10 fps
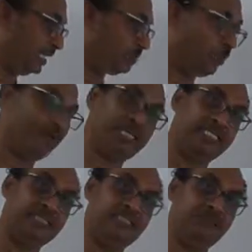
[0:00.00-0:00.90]
is called
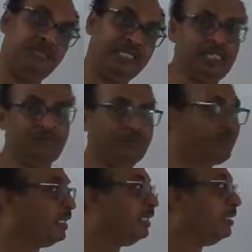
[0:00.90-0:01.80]
resistivity.
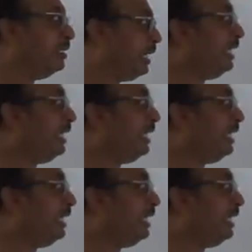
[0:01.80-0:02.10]
And